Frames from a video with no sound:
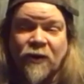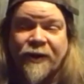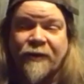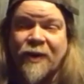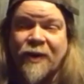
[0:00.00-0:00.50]

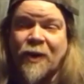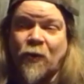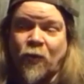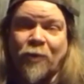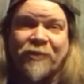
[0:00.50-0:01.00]
We'll
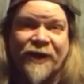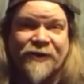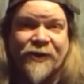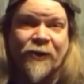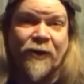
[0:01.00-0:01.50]
we'll
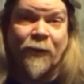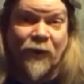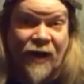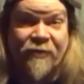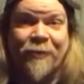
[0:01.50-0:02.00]
place the order.
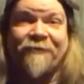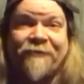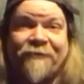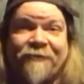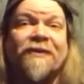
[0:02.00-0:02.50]
We'll have the
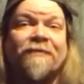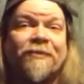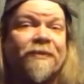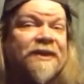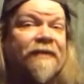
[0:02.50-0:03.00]
professional
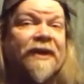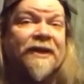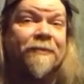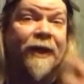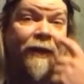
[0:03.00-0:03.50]

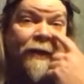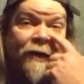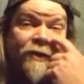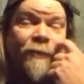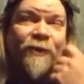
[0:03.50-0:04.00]
DVDs made. Yeah.
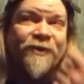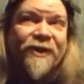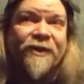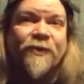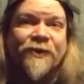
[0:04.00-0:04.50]
So Bone
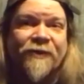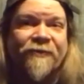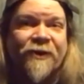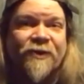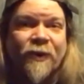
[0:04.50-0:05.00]
Sickness was the
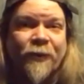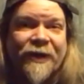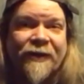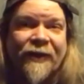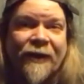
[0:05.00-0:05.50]
first one we
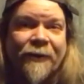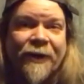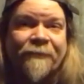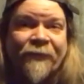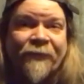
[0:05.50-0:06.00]
did that
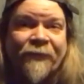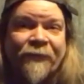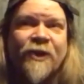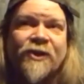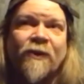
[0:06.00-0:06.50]
way, and
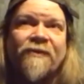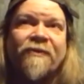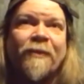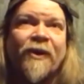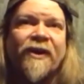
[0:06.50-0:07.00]
we sold it for
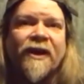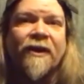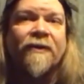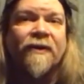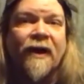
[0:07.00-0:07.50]
about a
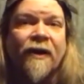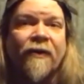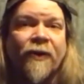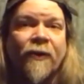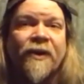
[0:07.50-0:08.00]
year on
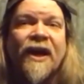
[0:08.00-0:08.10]
our own.